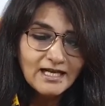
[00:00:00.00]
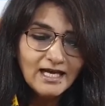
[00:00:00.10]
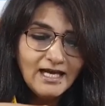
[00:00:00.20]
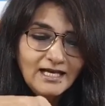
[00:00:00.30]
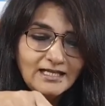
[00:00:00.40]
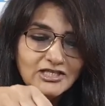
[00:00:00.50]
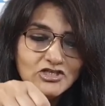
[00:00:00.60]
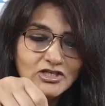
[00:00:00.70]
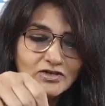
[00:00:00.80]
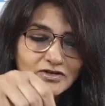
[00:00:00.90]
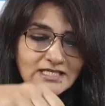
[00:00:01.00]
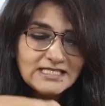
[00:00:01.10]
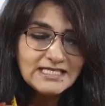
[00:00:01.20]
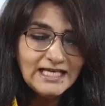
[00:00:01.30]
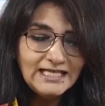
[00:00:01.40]
And the children
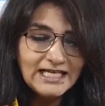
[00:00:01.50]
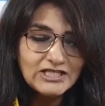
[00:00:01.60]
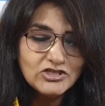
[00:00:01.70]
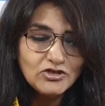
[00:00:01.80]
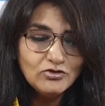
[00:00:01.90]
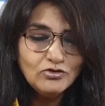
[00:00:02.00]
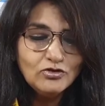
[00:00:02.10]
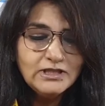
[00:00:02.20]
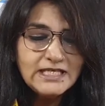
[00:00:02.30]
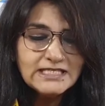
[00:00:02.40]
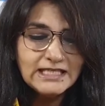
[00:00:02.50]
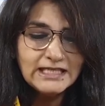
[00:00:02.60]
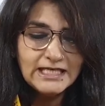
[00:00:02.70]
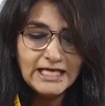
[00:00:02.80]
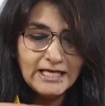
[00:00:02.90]
said that, do you know these are
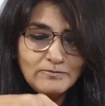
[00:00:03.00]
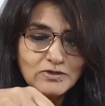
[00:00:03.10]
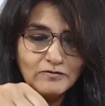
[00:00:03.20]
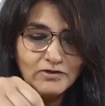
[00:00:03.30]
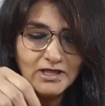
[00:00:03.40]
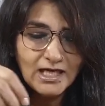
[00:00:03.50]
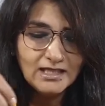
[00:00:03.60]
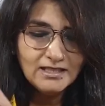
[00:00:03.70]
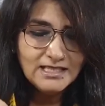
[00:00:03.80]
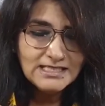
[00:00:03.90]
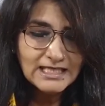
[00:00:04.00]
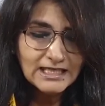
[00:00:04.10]
the names of the colors?